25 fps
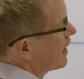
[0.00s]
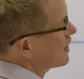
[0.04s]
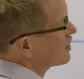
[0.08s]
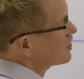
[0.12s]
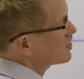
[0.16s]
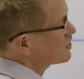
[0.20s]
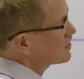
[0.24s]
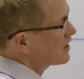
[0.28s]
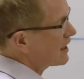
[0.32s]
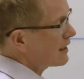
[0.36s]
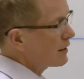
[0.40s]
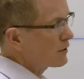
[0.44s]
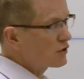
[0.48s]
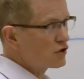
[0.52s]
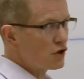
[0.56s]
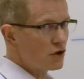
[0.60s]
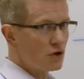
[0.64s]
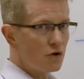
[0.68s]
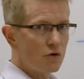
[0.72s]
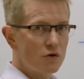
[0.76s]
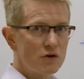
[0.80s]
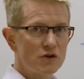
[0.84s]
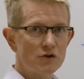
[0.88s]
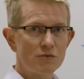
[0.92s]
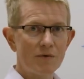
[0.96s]
a
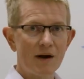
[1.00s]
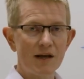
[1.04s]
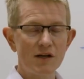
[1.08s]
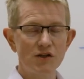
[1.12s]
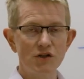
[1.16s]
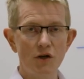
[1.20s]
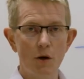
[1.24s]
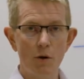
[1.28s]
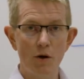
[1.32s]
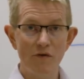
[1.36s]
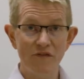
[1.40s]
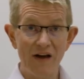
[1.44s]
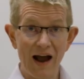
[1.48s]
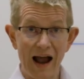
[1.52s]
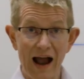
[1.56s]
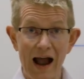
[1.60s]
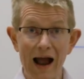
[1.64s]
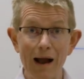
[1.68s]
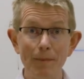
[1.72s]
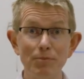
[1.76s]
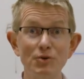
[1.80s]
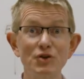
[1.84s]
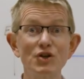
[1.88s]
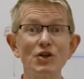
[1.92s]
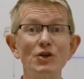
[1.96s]
signal-to-noise ratio of
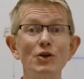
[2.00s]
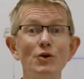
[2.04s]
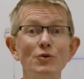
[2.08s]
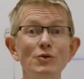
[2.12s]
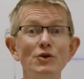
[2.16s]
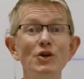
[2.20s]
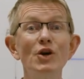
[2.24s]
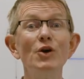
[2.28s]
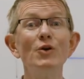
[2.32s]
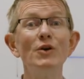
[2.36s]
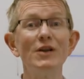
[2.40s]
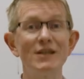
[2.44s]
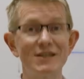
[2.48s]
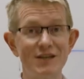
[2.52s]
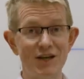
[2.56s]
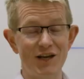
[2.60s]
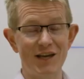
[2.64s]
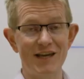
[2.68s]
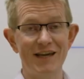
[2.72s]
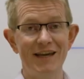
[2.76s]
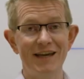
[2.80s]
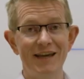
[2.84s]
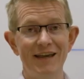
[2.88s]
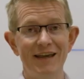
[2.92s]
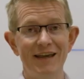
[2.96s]
absolute unity.